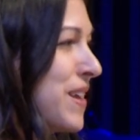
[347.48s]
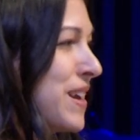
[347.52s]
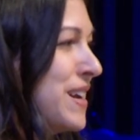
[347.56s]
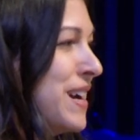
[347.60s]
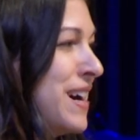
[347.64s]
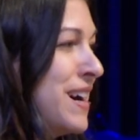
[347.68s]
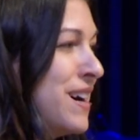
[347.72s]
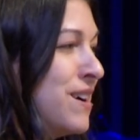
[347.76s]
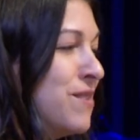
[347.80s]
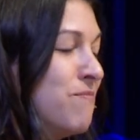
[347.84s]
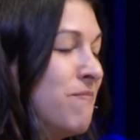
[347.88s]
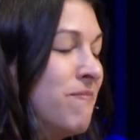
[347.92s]

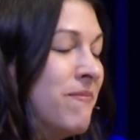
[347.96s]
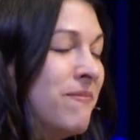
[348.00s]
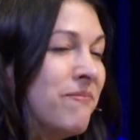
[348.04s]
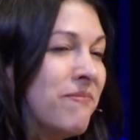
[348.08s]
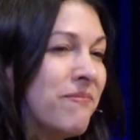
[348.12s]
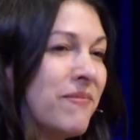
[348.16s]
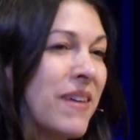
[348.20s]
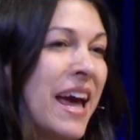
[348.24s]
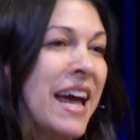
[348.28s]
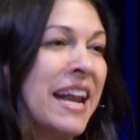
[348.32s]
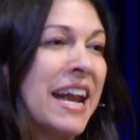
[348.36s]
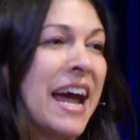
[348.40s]

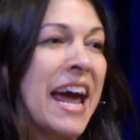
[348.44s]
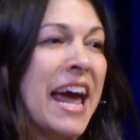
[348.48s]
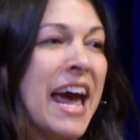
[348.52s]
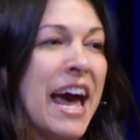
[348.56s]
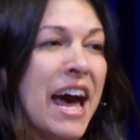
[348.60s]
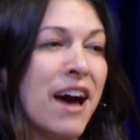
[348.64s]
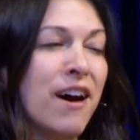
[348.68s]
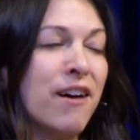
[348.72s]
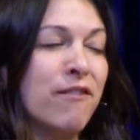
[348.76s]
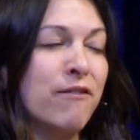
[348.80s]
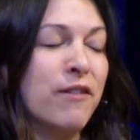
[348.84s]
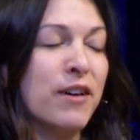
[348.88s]
I
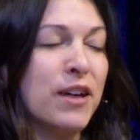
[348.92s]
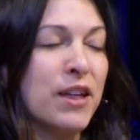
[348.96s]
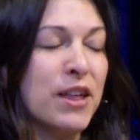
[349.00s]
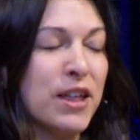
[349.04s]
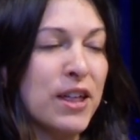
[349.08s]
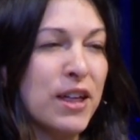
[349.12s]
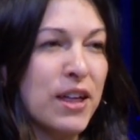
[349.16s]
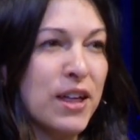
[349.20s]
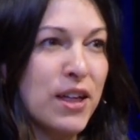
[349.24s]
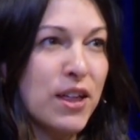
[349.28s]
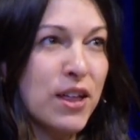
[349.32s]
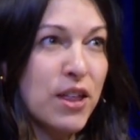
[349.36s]
have
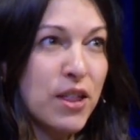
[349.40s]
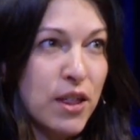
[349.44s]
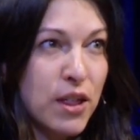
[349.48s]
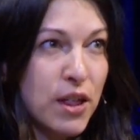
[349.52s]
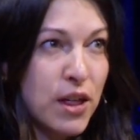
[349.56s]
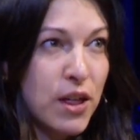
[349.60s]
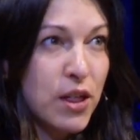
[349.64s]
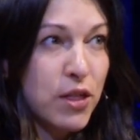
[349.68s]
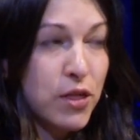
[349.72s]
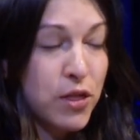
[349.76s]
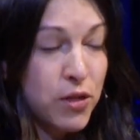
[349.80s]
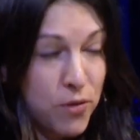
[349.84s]

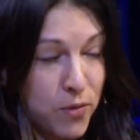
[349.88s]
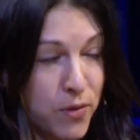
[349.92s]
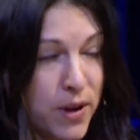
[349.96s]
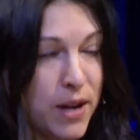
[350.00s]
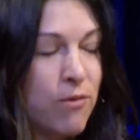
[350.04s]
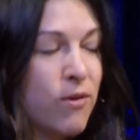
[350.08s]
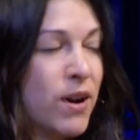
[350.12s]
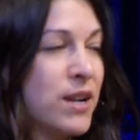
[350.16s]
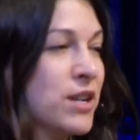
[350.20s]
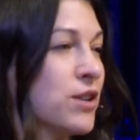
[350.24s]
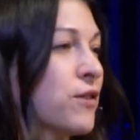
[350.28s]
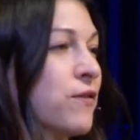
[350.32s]
3
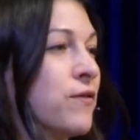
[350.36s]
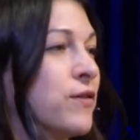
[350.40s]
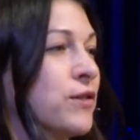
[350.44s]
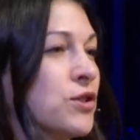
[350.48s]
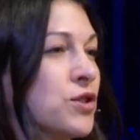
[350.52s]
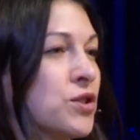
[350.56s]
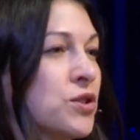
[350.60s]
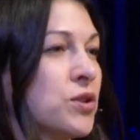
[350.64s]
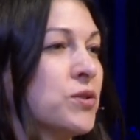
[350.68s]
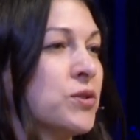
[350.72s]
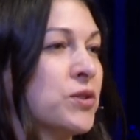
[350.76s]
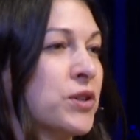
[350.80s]
wonderful
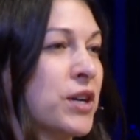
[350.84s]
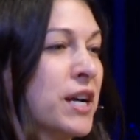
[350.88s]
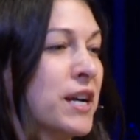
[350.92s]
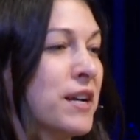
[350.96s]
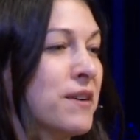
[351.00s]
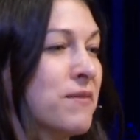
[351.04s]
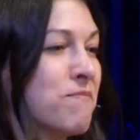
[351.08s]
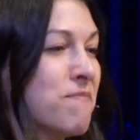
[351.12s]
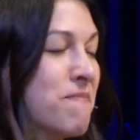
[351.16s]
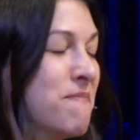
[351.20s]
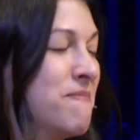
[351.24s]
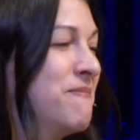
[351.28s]

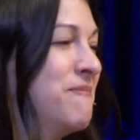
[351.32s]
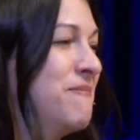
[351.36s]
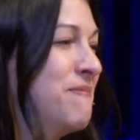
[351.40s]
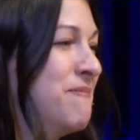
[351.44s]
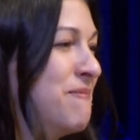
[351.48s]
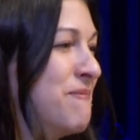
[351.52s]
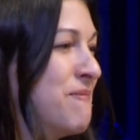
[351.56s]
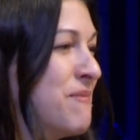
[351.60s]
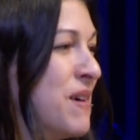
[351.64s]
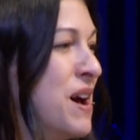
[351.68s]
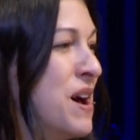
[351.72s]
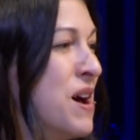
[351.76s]
children,
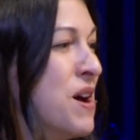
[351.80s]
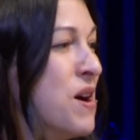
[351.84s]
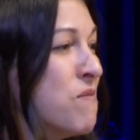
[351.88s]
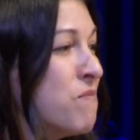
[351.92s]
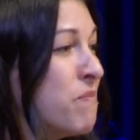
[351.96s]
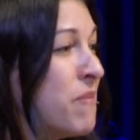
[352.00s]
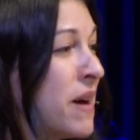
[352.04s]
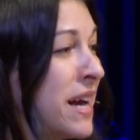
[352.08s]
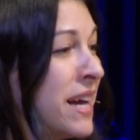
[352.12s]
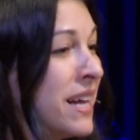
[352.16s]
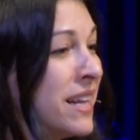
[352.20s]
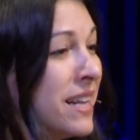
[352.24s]

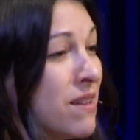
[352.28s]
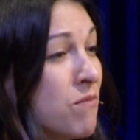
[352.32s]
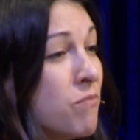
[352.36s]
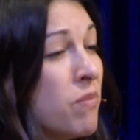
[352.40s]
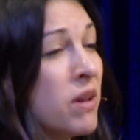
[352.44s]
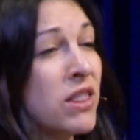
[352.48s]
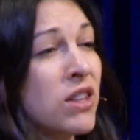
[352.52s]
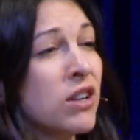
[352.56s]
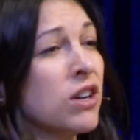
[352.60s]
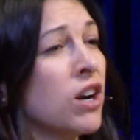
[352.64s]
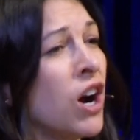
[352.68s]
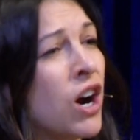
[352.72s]
but
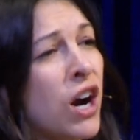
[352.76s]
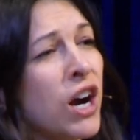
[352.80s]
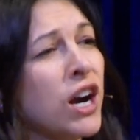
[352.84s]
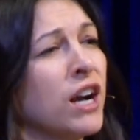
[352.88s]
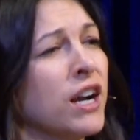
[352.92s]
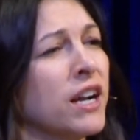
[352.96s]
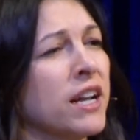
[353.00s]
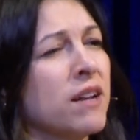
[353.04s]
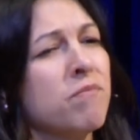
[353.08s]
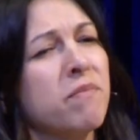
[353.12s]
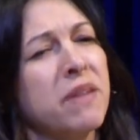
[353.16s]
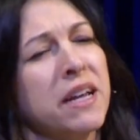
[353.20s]
they're
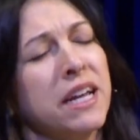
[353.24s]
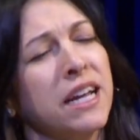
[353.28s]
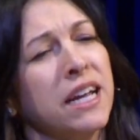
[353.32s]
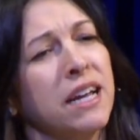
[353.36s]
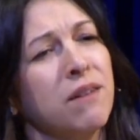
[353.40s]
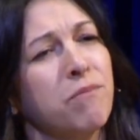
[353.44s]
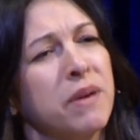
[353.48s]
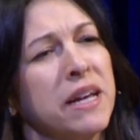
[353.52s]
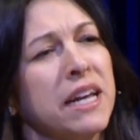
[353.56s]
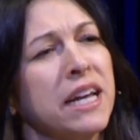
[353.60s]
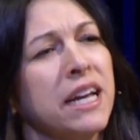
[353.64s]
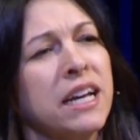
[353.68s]
hard. And
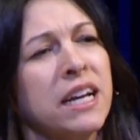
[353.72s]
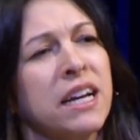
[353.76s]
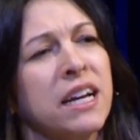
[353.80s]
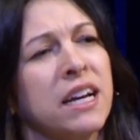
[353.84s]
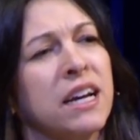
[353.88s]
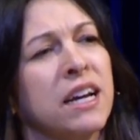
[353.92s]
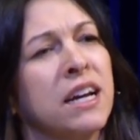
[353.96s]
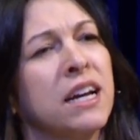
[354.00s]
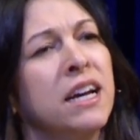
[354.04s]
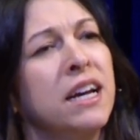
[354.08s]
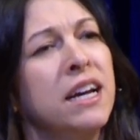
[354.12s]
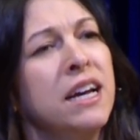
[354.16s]
being
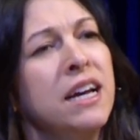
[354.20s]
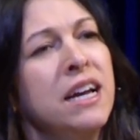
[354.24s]
a